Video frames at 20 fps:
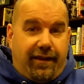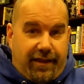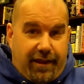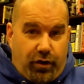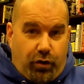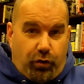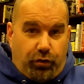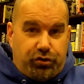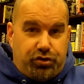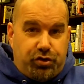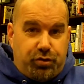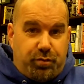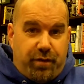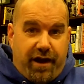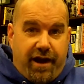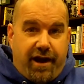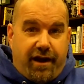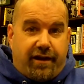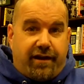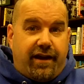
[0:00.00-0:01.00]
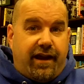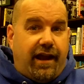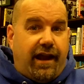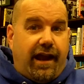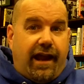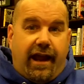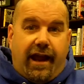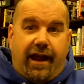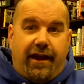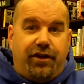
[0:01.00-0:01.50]
that hold you back,
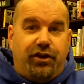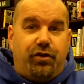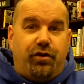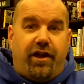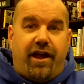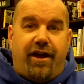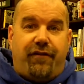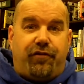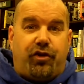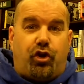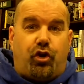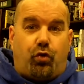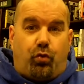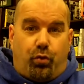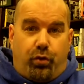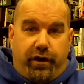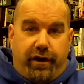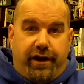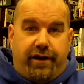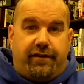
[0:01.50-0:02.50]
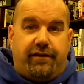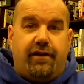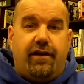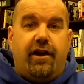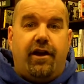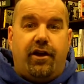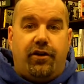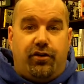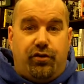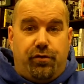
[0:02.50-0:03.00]
and you'll have a great
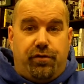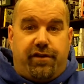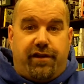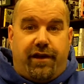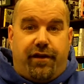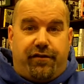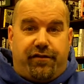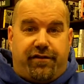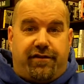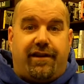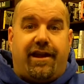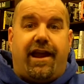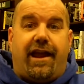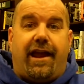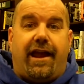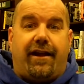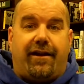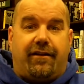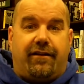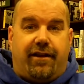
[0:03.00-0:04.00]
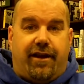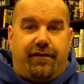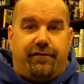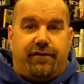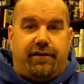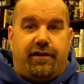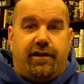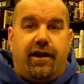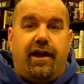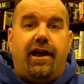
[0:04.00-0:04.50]

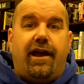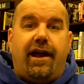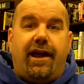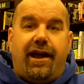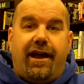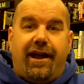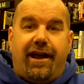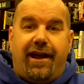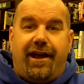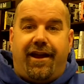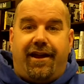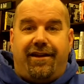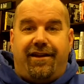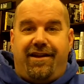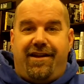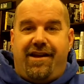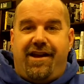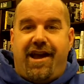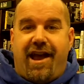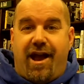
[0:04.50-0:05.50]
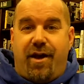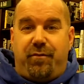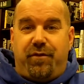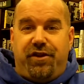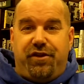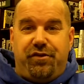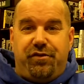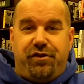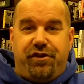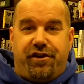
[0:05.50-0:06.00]
2011. Hey,
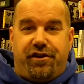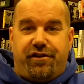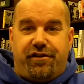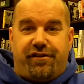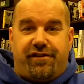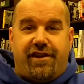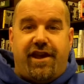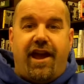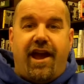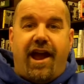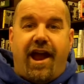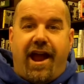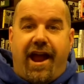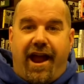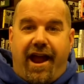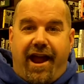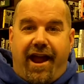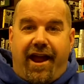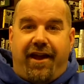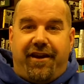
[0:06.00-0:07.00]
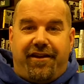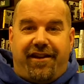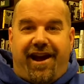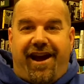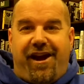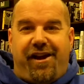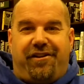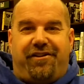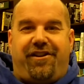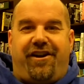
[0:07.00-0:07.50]
Happy New Year's, and
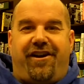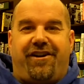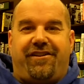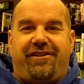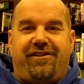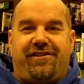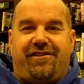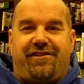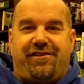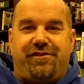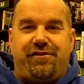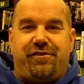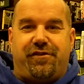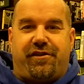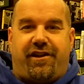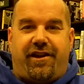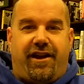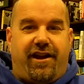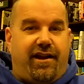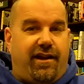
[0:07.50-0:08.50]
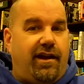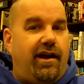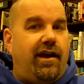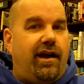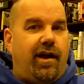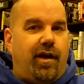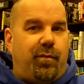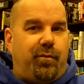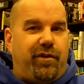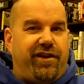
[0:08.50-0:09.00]
I'll talk to you soon, okay?
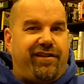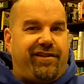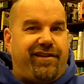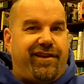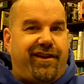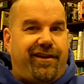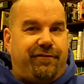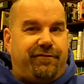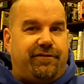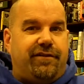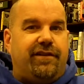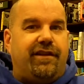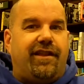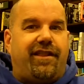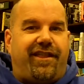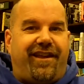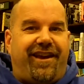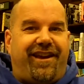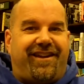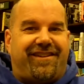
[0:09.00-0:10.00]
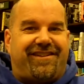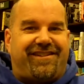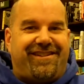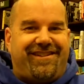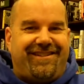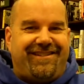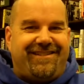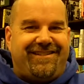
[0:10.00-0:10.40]
Be safe. Thanks.